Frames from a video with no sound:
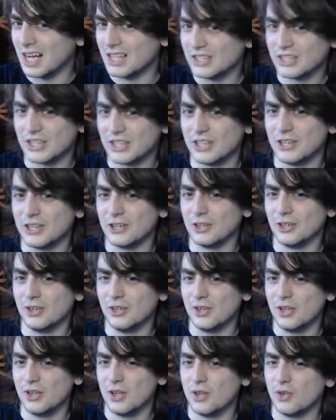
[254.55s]

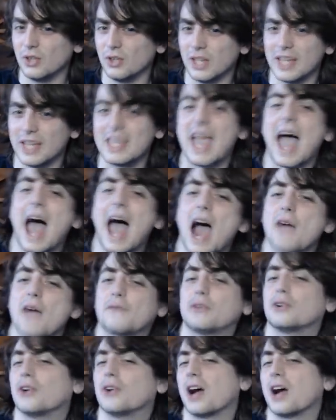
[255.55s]
until like
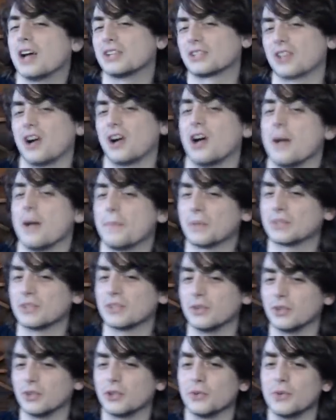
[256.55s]
after I saw
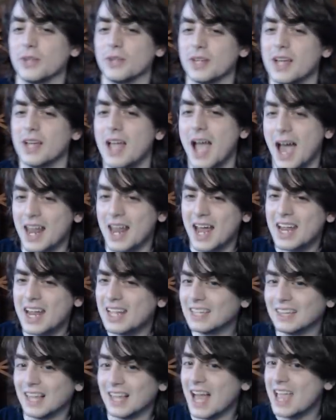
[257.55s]
episode 3. And I
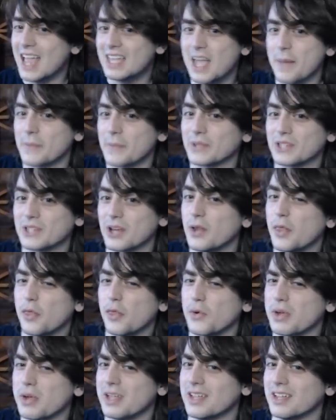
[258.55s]
didn't like
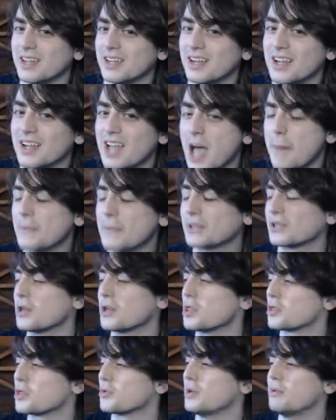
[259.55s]
episode 3.
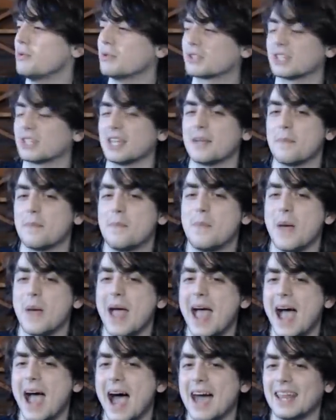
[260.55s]
Episode 3 was like
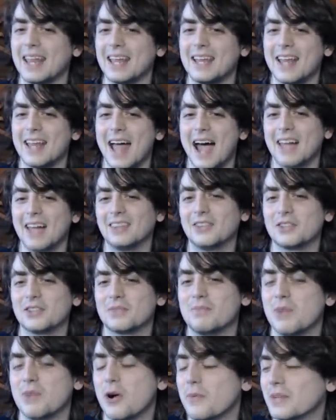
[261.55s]
bad, and it had
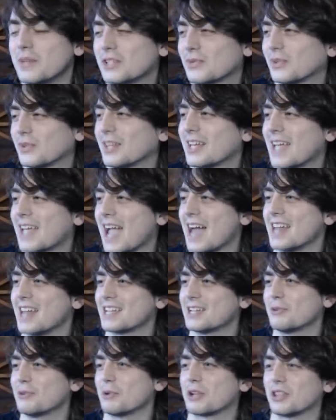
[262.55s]
those moments where like
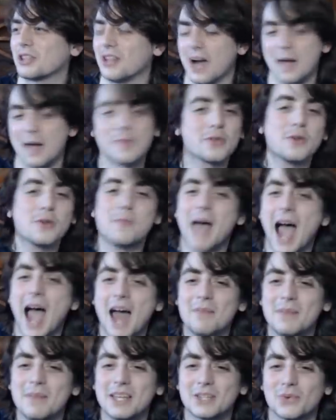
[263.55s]
Anakin would climb through
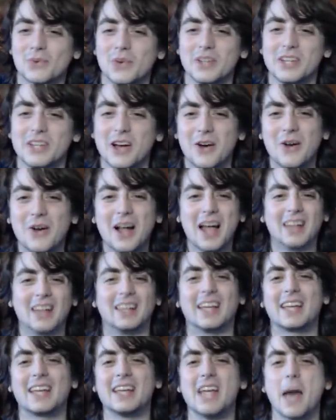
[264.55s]
Padme's window,
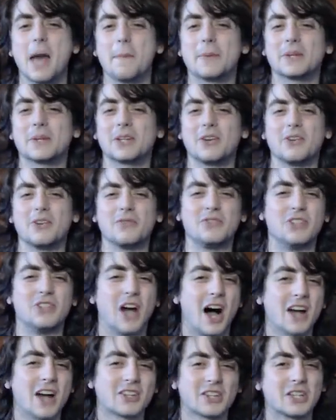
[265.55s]
like an episode of
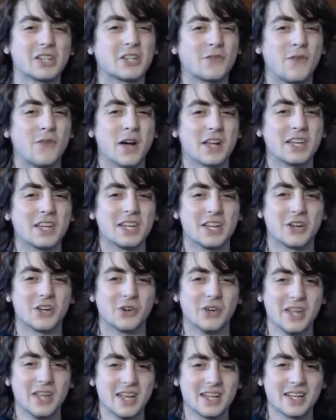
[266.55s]
Dawson's fucking
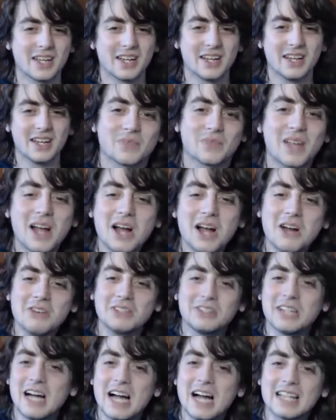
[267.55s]
Creek.
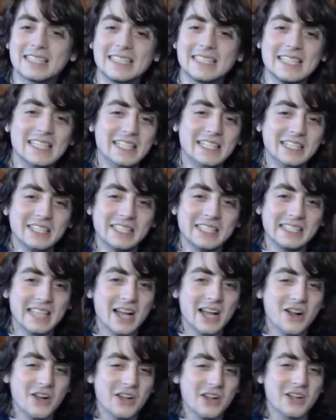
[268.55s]
Oh, Dawson, you're
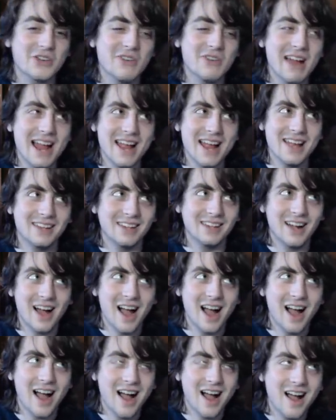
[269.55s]
so great.
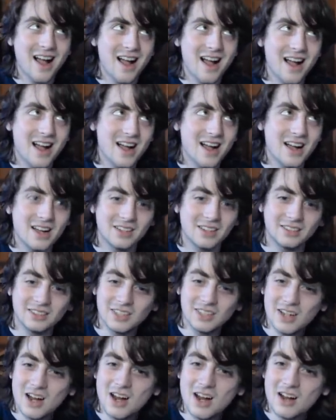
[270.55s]

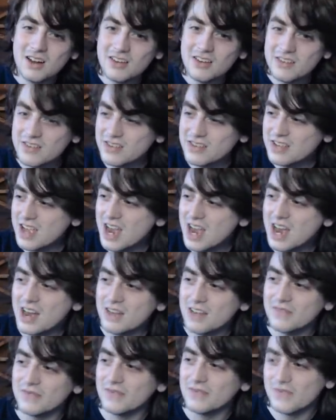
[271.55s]
Oh,
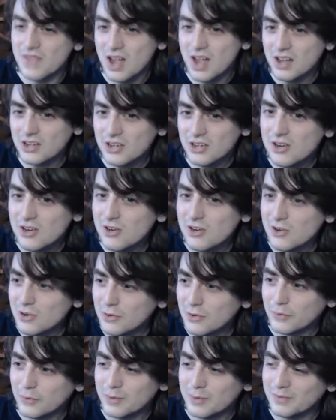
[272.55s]
yeah,
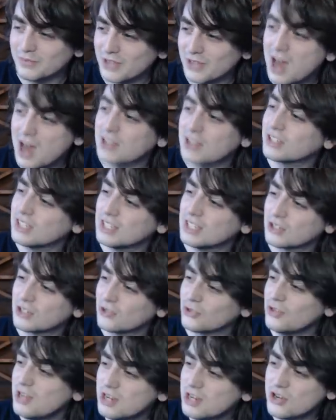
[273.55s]
girl from Dawson's
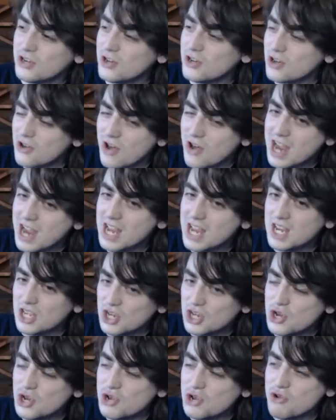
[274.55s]
Creek, you're great